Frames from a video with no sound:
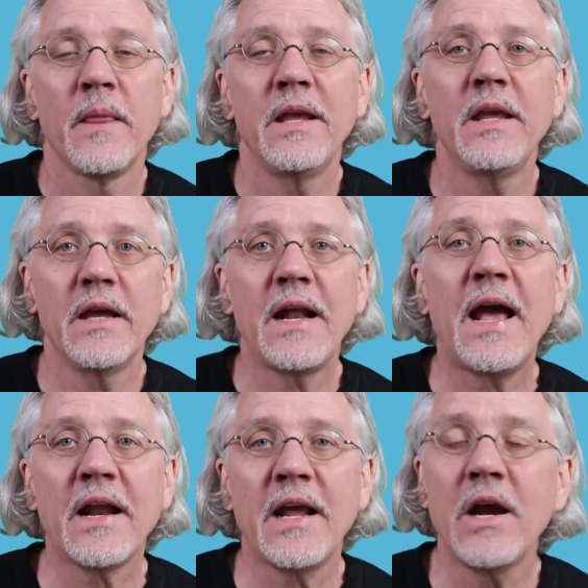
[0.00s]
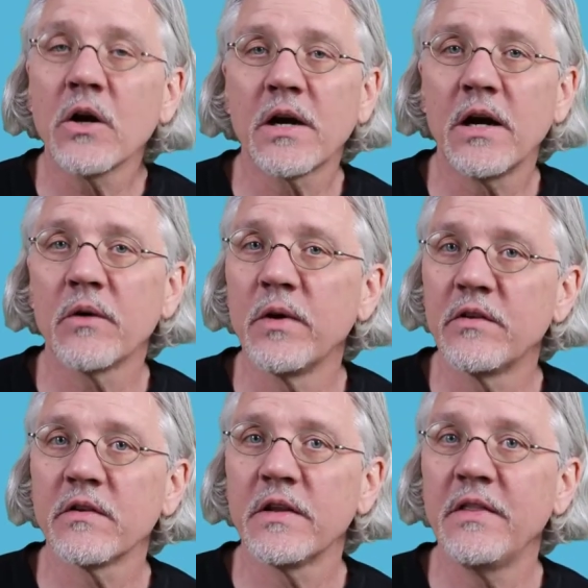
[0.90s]
he had had a haircut
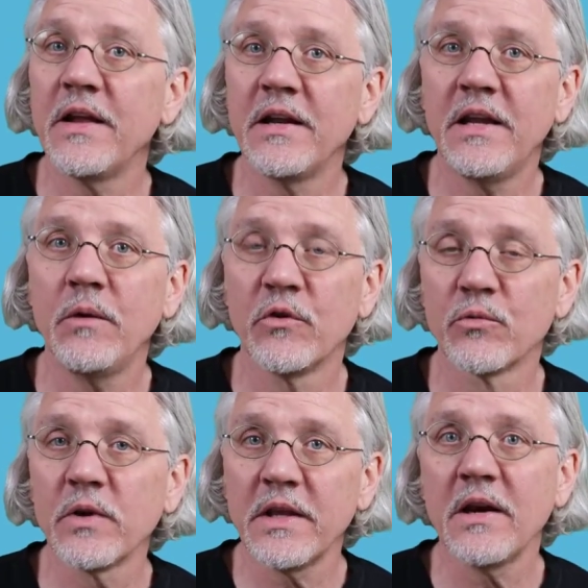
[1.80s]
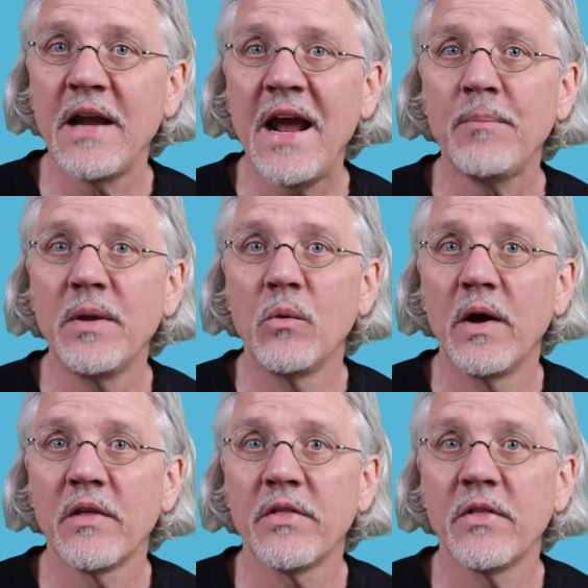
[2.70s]
recently that he was really unhappy
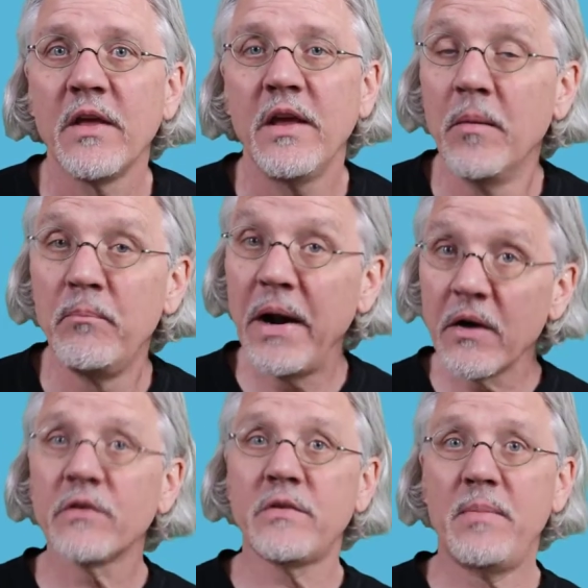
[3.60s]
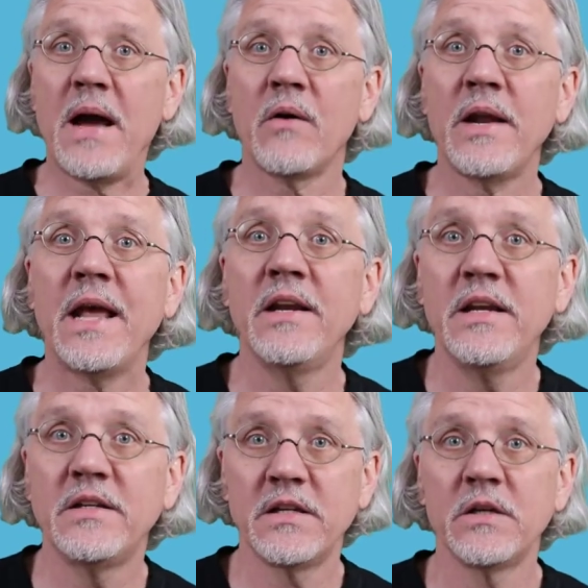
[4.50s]
with, embarrassed about, and
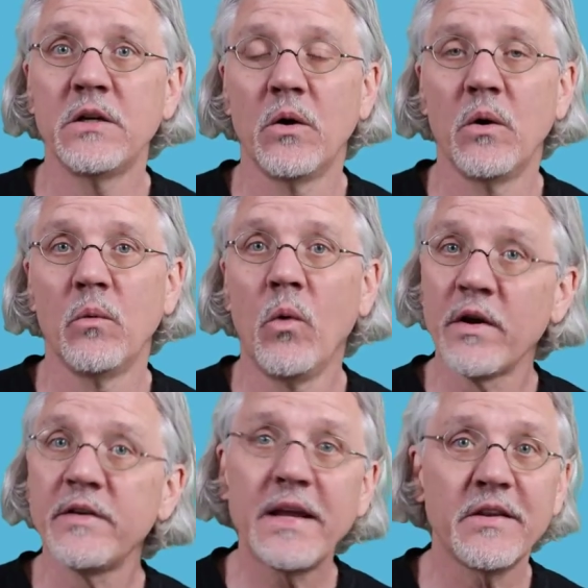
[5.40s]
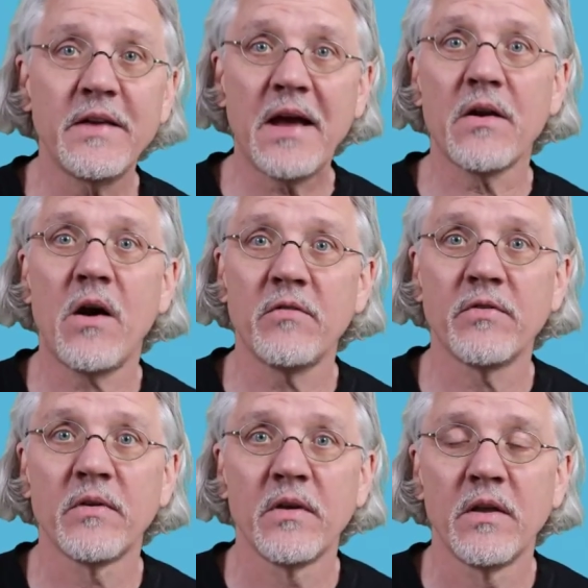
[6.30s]
he didn't want to take his hat
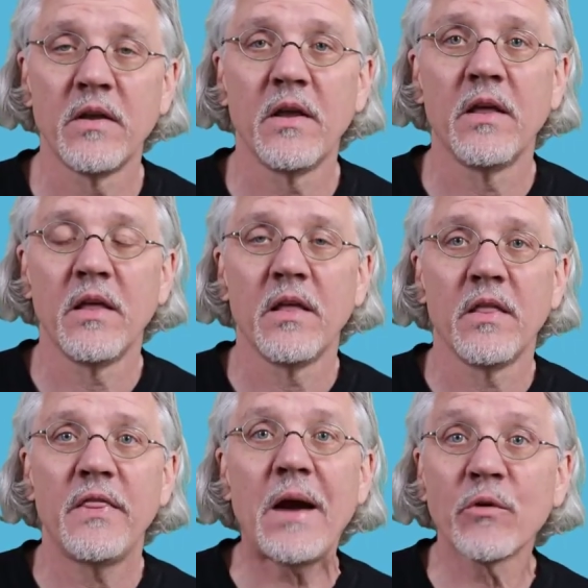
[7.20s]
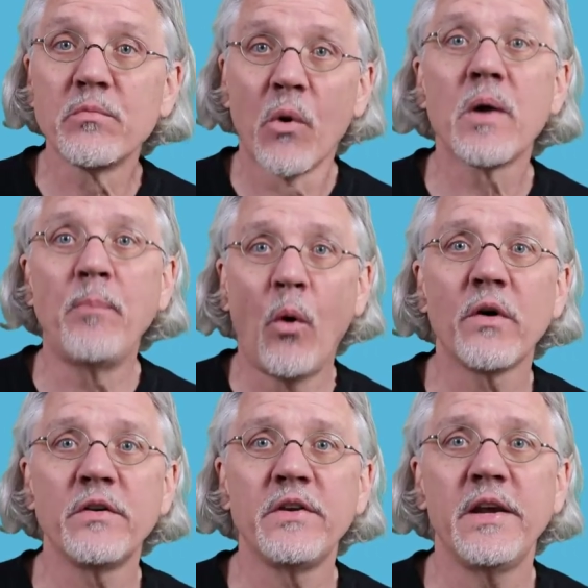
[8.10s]
off. That was more
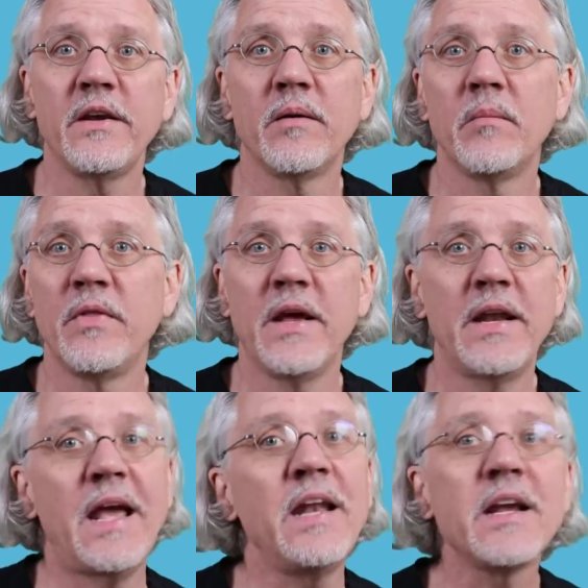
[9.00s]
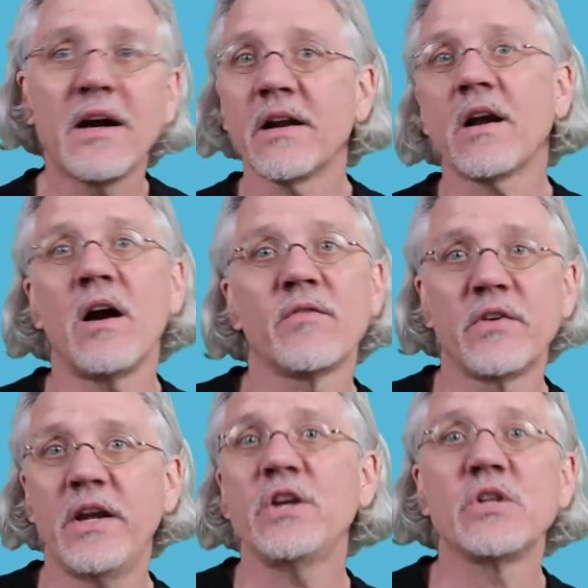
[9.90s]
important to him than any kind of
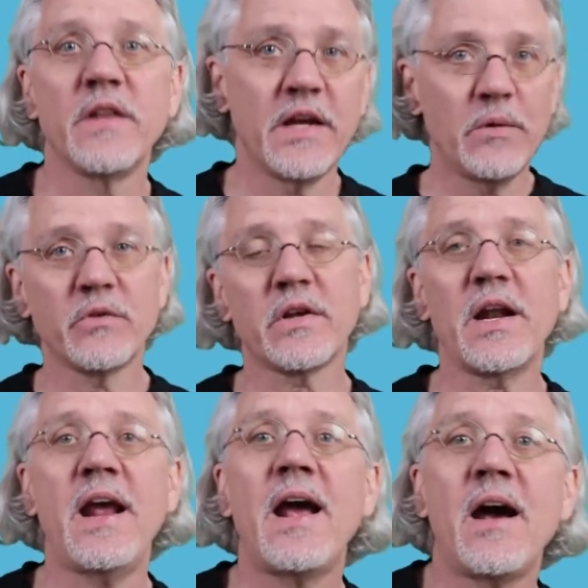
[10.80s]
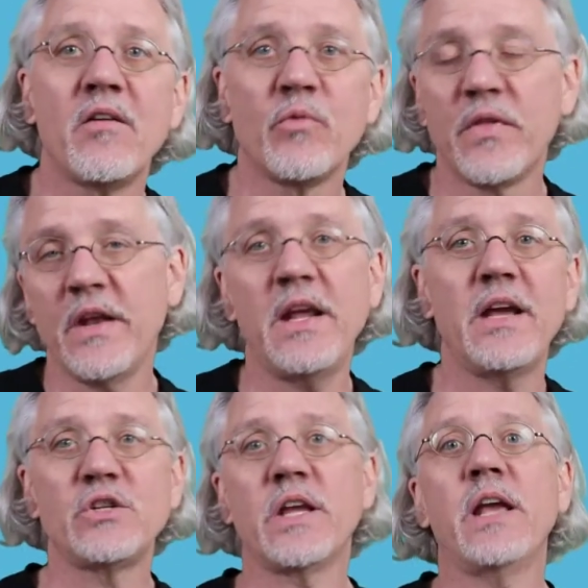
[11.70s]
confrontation that he was going to have with any
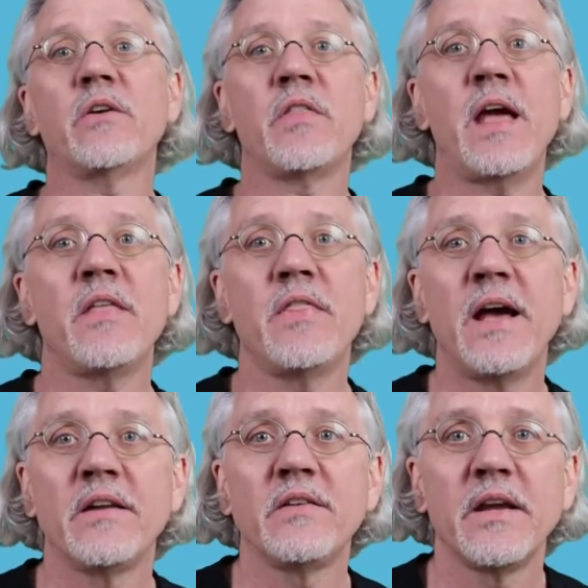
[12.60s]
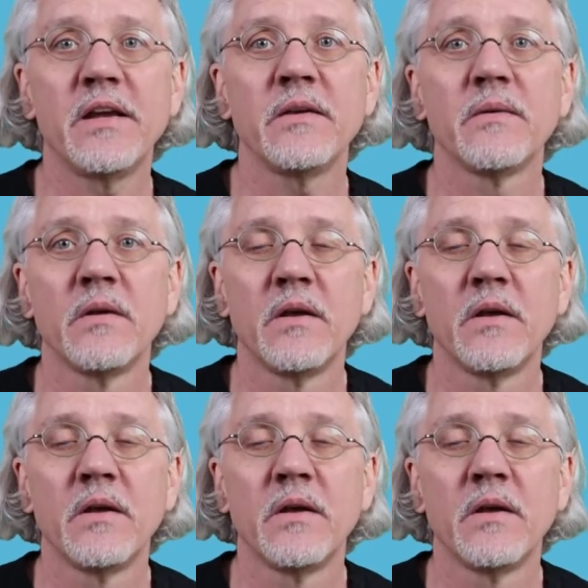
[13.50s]
educator that day.